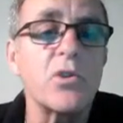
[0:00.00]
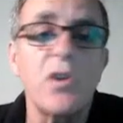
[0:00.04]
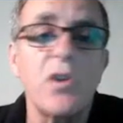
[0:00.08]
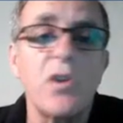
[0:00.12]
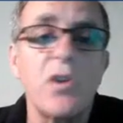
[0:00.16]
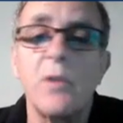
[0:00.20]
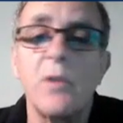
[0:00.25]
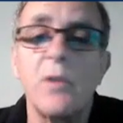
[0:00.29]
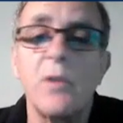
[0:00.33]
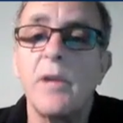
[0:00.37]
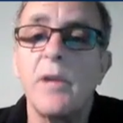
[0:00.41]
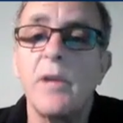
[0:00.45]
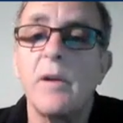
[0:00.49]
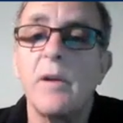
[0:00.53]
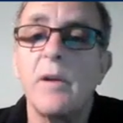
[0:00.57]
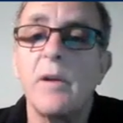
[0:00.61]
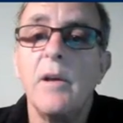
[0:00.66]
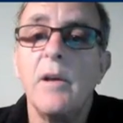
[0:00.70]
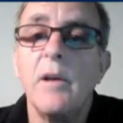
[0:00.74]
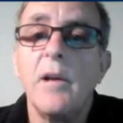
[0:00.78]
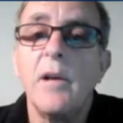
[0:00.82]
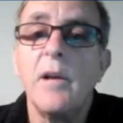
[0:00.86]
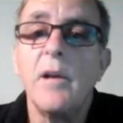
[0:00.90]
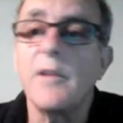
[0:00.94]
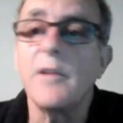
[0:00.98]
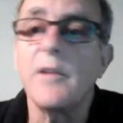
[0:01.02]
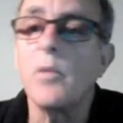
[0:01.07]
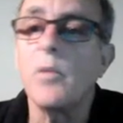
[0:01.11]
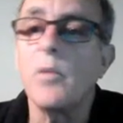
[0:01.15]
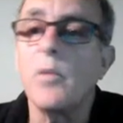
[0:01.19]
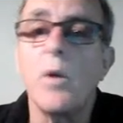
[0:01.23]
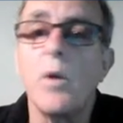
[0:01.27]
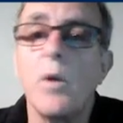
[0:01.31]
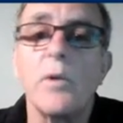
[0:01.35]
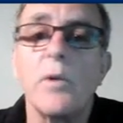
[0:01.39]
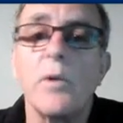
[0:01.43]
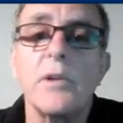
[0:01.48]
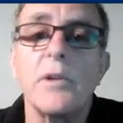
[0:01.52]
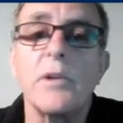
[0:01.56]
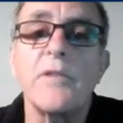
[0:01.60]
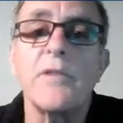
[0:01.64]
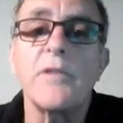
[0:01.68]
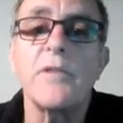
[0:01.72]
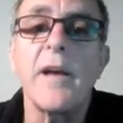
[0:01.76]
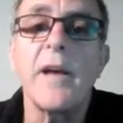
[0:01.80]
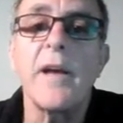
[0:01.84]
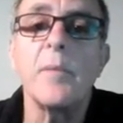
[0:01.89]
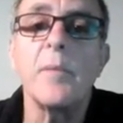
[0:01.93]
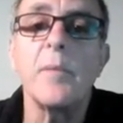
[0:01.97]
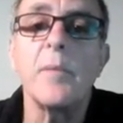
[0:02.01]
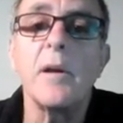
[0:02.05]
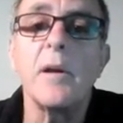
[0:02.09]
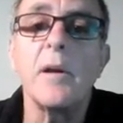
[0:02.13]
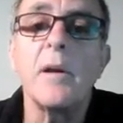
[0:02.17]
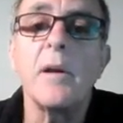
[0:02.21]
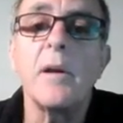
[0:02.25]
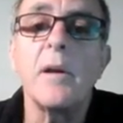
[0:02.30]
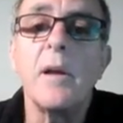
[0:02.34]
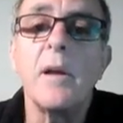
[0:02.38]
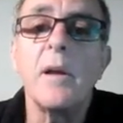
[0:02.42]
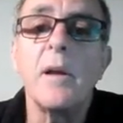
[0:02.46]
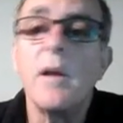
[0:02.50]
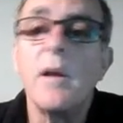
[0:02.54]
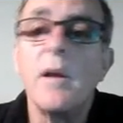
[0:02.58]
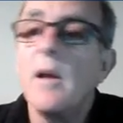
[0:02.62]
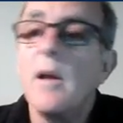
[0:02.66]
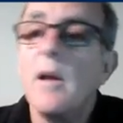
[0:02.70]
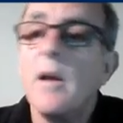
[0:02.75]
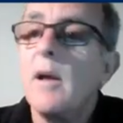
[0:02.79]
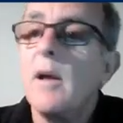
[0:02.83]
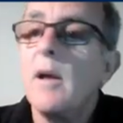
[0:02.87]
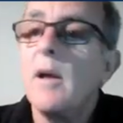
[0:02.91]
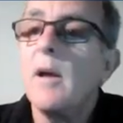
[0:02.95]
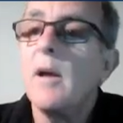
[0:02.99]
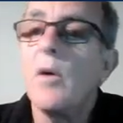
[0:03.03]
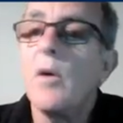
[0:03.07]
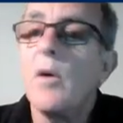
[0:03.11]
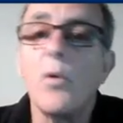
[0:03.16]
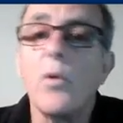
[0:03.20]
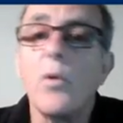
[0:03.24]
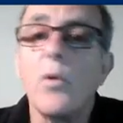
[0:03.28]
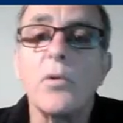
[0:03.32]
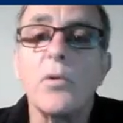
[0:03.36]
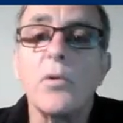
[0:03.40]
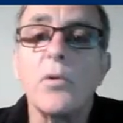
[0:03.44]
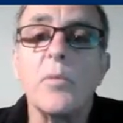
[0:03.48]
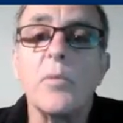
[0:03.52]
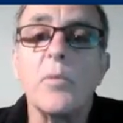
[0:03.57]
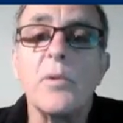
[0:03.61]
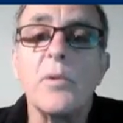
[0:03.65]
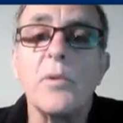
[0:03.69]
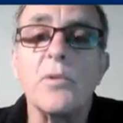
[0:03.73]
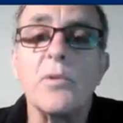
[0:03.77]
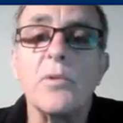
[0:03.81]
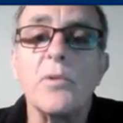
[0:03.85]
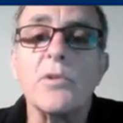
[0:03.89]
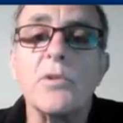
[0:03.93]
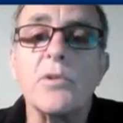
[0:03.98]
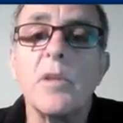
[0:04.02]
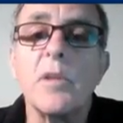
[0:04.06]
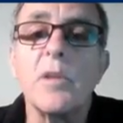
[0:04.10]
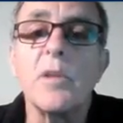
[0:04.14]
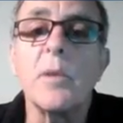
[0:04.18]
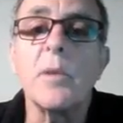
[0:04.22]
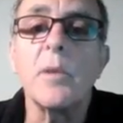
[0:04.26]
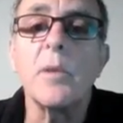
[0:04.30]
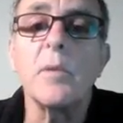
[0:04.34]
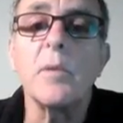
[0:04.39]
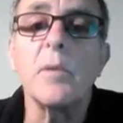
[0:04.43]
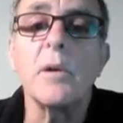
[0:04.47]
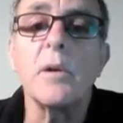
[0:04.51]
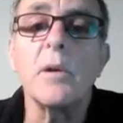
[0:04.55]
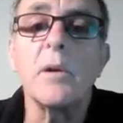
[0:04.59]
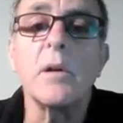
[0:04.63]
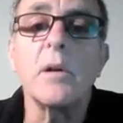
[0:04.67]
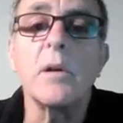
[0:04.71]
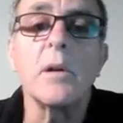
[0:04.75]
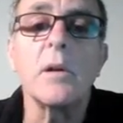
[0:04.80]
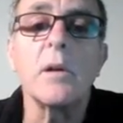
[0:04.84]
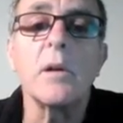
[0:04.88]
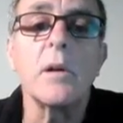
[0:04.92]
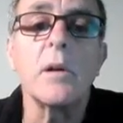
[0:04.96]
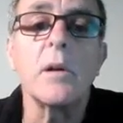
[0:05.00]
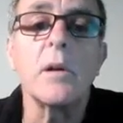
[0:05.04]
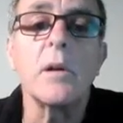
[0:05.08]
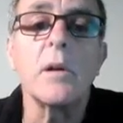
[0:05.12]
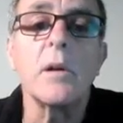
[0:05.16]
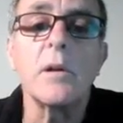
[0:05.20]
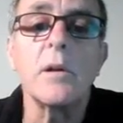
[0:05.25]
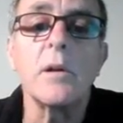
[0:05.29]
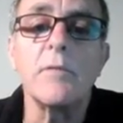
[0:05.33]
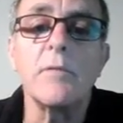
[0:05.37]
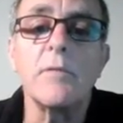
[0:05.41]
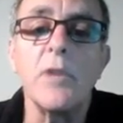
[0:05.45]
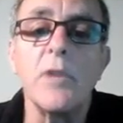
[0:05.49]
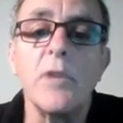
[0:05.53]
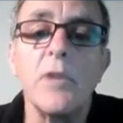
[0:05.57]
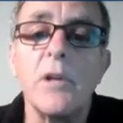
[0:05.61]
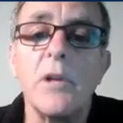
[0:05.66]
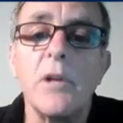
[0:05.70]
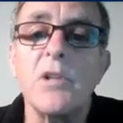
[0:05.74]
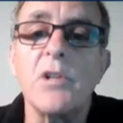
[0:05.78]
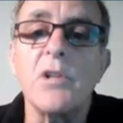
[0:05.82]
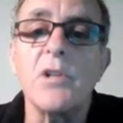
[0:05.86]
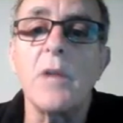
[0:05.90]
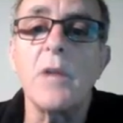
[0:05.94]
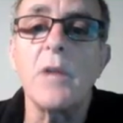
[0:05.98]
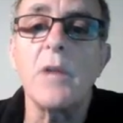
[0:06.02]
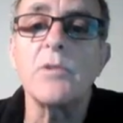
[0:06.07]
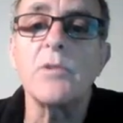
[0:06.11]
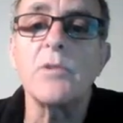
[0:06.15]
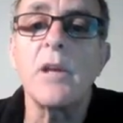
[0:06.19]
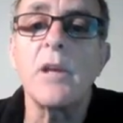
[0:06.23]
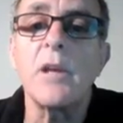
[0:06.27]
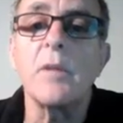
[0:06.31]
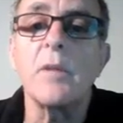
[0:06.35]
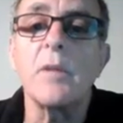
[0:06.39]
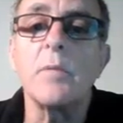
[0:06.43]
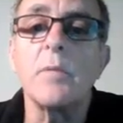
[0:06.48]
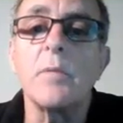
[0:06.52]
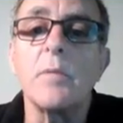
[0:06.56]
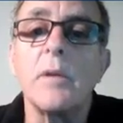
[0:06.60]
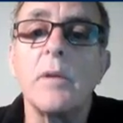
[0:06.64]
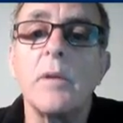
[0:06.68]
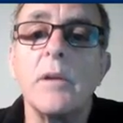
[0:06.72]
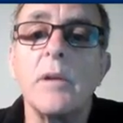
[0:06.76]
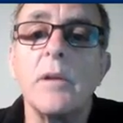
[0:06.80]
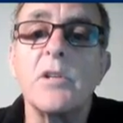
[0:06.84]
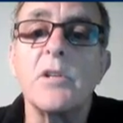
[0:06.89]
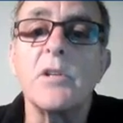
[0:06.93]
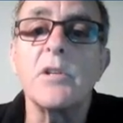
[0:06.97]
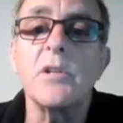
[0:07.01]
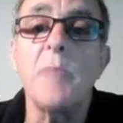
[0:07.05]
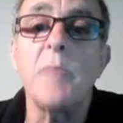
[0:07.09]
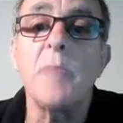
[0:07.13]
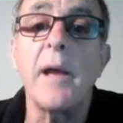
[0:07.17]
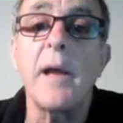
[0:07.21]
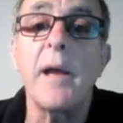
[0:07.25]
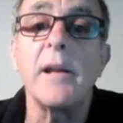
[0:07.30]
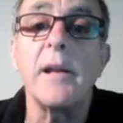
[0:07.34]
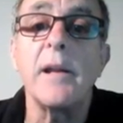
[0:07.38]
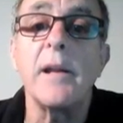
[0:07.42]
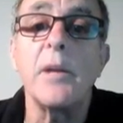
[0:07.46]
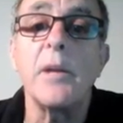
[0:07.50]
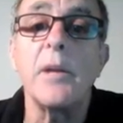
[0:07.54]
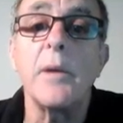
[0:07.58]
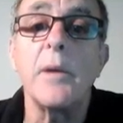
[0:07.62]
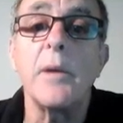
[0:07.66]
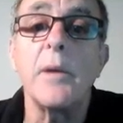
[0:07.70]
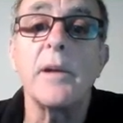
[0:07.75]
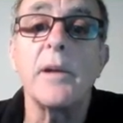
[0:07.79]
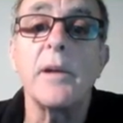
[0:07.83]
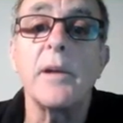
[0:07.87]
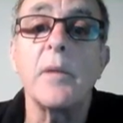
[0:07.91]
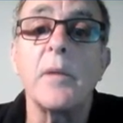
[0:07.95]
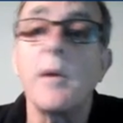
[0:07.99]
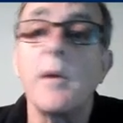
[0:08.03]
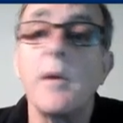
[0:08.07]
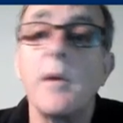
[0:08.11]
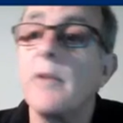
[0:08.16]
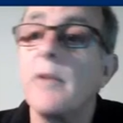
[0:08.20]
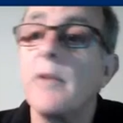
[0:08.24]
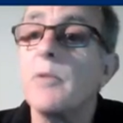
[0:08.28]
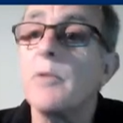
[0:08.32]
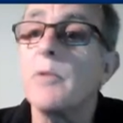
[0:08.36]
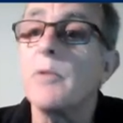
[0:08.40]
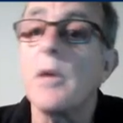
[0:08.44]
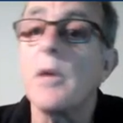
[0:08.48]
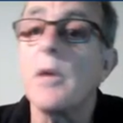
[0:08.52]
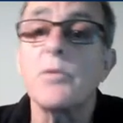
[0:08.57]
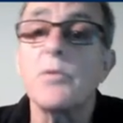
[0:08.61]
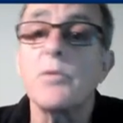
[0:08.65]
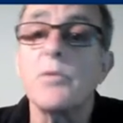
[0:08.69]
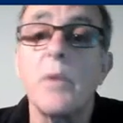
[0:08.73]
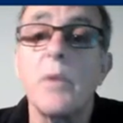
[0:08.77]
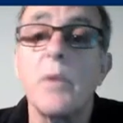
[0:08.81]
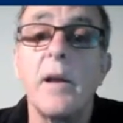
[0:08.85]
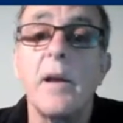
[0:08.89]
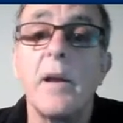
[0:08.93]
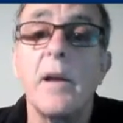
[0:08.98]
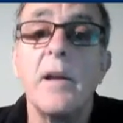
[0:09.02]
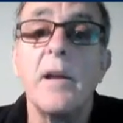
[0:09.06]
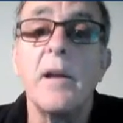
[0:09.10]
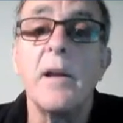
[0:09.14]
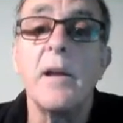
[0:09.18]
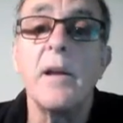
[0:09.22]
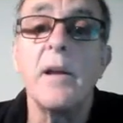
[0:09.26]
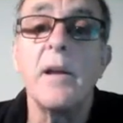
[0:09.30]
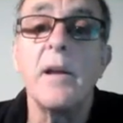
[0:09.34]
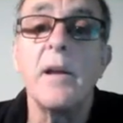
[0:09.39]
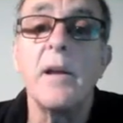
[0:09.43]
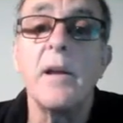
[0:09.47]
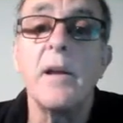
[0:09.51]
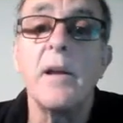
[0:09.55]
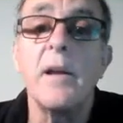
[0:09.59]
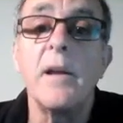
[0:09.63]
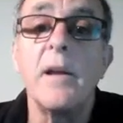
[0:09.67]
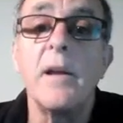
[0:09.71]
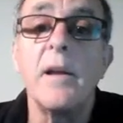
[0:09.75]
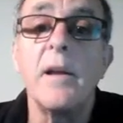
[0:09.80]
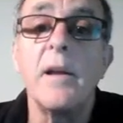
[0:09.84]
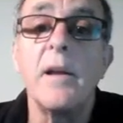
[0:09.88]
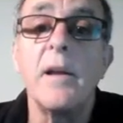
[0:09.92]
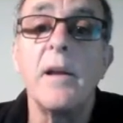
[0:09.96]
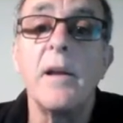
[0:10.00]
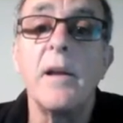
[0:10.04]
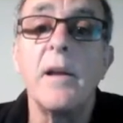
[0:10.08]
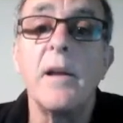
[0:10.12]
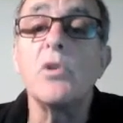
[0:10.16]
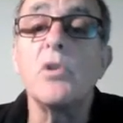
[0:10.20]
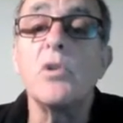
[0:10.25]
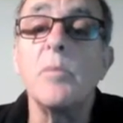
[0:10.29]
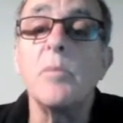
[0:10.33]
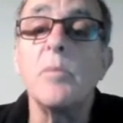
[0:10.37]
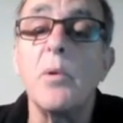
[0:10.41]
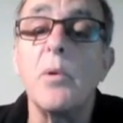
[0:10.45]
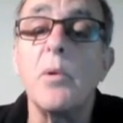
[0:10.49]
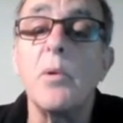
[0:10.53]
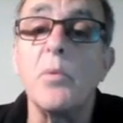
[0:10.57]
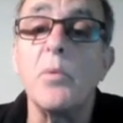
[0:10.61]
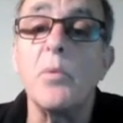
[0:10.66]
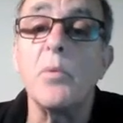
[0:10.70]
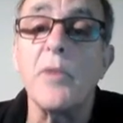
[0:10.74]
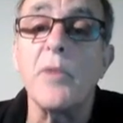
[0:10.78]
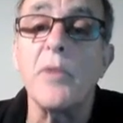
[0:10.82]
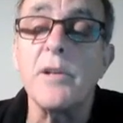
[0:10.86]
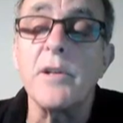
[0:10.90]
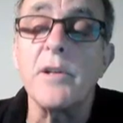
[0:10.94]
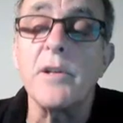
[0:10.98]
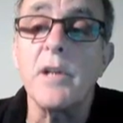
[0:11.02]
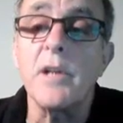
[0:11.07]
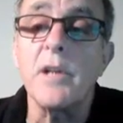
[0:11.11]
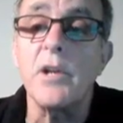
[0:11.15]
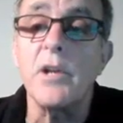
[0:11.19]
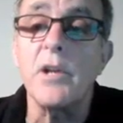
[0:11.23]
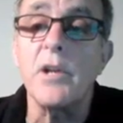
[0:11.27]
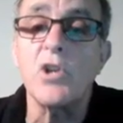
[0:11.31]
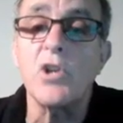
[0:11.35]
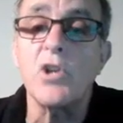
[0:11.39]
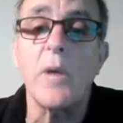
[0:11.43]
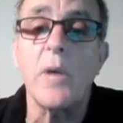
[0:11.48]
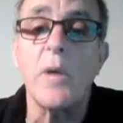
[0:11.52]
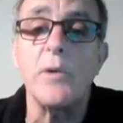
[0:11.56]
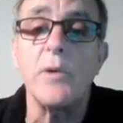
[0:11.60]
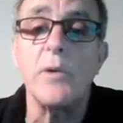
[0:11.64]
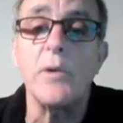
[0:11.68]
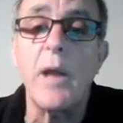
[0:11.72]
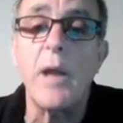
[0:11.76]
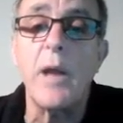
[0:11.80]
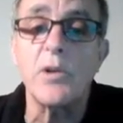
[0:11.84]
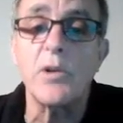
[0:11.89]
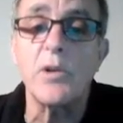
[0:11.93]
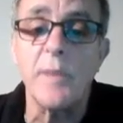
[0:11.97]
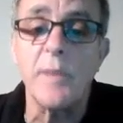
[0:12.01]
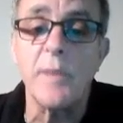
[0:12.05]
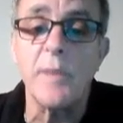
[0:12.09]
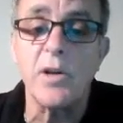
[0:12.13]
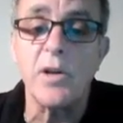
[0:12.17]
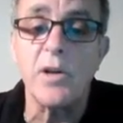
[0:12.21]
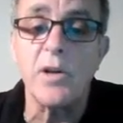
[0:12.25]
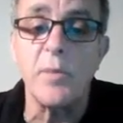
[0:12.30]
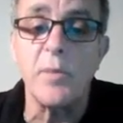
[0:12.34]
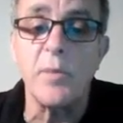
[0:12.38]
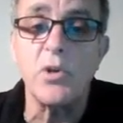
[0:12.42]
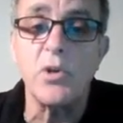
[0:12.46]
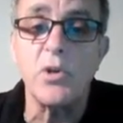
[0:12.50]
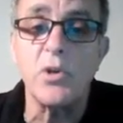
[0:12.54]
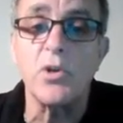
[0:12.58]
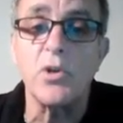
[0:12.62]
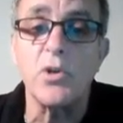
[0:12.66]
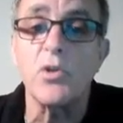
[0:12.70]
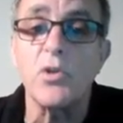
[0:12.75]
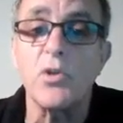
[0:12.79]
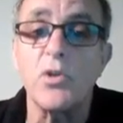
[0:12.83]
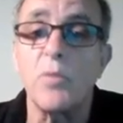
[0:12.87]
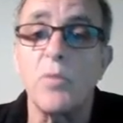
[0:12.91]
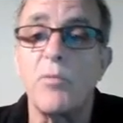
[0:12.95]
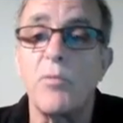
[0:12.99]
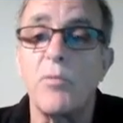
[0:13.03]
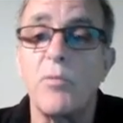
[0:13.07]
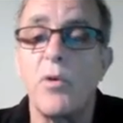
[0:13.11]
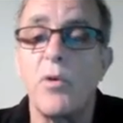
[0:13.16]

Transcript: slow down. I think the world and its family are on computers at the moment. It really slows down in Spain anyway, I don't know elsewhere. It's called Commission Blueprint, and it's showing you how to make commissions on